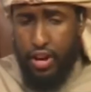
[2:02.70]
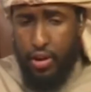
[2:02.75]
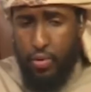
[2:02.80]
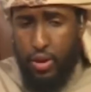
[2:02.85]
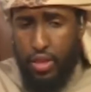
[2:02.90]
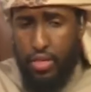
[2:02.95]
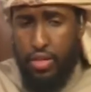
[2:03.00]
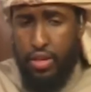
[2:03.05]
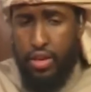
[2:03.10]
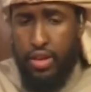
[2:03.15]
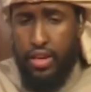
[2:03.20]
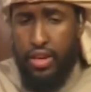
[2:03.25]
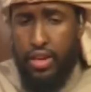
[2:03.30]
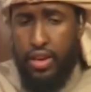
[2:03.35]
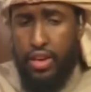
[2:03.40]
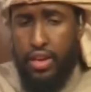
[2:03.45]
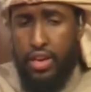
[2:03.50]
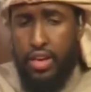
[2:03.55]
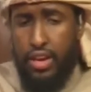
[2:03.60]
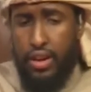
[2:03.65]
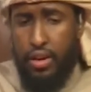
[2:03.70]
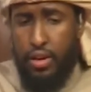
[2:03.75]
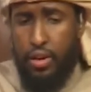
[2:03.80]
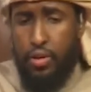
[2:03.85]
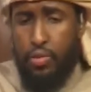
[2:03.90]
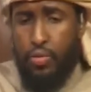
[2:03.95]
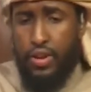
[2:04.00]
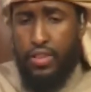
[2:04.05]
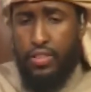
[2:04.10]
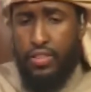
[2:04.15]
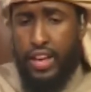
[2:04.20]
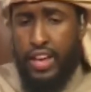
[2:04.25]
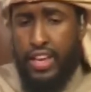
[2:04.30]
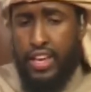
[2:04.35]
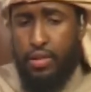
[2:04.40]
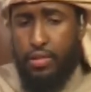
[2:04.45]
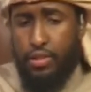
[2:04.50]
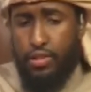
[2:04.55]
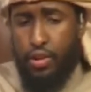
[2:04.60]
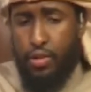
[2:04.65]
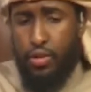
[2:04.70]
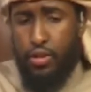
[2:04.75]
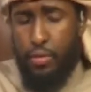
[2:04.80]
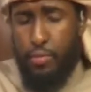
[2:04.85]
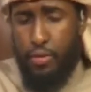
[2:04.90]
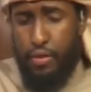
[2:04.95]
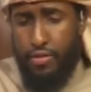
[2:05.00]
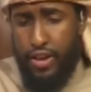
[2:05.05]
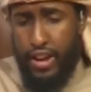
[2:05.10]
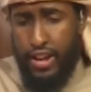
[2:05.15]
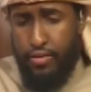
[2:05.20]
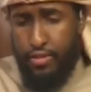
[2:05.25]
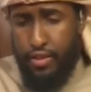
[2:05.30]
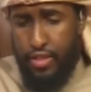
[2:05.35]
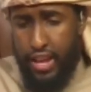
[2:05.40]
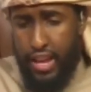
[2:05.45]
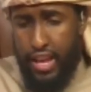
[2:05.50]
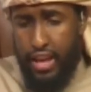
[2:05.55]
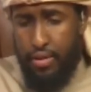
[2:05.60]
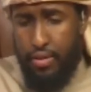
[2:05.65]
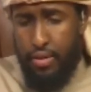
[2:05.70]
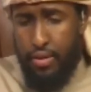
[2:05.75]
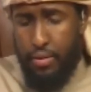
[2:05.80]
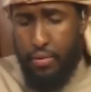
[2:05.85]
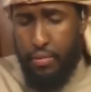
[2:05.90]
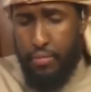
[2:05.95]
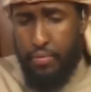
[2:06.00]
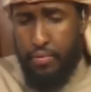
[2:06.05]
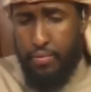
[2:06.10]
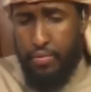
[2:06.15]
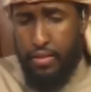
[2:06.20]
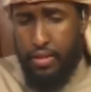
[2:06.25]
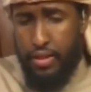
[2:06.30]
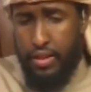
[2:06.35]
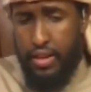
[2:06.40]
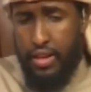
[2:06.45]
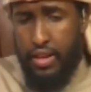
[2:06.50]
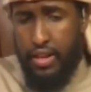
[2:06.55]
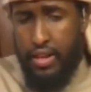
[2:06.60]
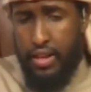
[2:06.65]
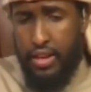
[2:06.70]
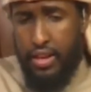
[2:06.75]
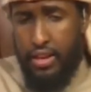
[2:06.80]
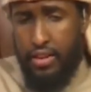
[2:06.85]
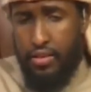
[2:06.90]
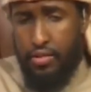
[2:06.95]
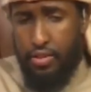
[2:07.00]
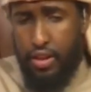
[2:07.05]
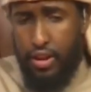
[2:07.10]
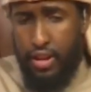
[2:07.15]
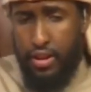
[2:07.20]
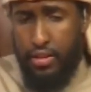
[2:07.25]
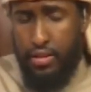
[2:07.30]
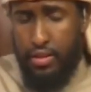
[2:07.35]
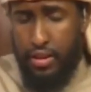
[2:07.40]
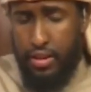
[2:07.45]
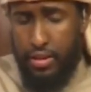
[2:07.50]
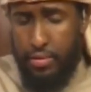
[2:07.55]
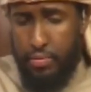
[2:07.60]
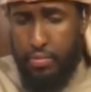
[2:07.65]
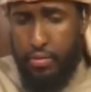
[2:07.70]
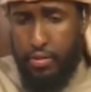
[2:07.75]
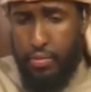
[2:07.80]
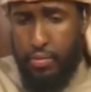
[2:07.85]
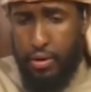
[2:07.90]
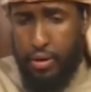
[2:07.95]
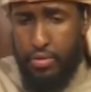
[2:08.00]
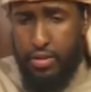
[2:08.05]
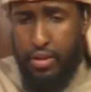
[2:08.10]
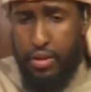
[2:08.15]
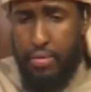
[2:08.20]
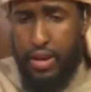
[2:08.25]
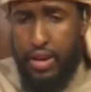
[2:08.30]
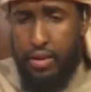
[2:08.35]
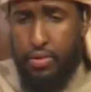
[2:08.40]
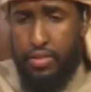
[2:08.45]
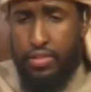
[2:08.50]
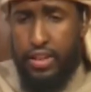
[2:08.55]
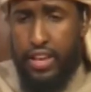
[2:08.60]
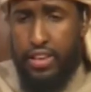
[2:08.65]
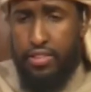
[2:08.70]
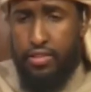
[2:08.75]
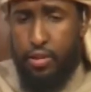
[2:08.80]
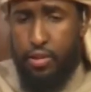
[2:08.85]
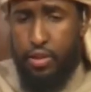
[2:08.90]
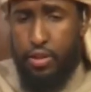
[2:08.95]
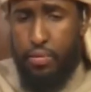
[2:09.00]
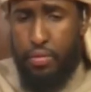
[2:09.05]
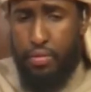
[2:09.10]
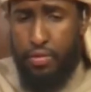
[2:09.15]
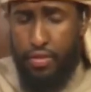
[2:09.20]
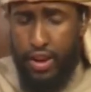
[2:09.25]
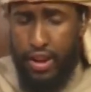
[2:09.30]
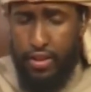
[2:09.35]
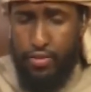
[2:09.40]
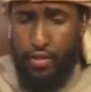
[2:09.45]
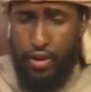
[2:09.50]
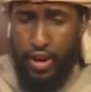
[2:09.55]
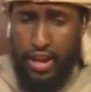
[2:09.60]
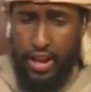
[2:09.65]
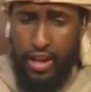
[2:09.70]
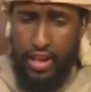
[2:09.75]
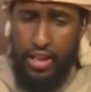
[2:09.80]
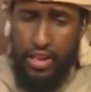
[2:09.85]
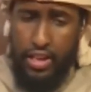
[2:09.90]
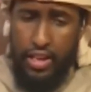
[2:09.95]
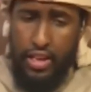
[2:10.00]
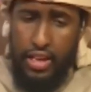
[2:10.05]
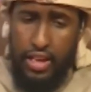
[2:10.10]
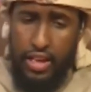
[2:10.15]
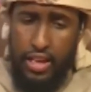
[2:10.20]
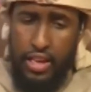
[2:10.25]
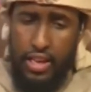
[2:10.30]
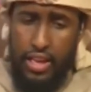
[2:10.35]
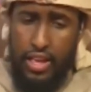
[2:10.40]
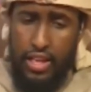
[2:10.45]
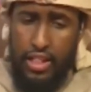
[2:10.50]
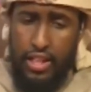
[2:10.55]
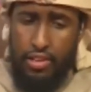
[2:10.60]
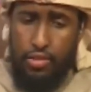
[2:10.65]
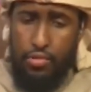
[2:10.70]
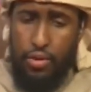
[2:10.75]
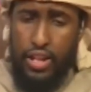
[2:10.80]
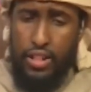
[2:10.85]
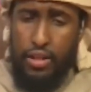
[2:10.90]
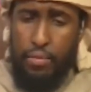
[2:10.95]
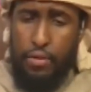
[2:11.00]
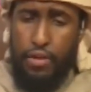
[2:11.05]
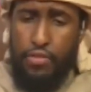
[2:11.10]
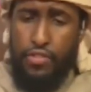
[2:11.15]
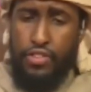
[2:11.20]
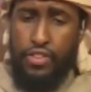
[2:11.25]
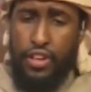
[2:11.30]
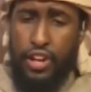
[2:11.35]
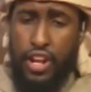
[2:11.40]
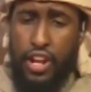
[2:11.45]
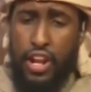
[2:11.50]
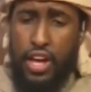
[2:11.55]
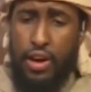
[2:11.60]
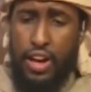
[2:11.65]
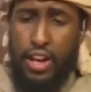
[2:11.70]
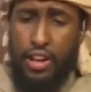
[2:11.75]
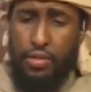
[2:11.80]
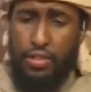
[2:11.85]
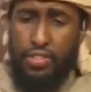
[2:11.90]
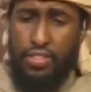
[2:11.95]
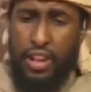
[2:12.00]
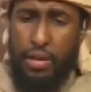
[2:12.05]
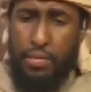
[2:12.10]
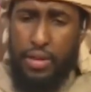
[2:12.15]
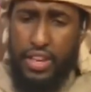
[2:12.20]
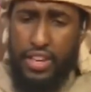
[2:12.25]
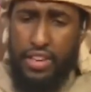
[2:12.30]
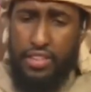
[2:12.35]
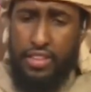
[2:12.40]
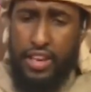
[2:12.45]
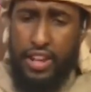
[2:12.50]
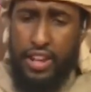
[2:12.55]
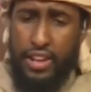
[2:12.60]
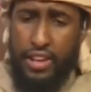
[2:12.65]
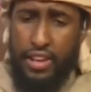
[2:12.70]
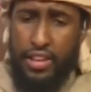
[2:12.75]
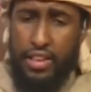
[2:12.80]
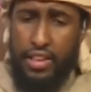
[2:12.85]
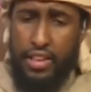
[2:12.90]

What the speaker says: her with, it was that he was going to provide for the girl. The promise he made was that he's going to provide for her. That's why the Prophet sallallahu alaihi wasallam, he said,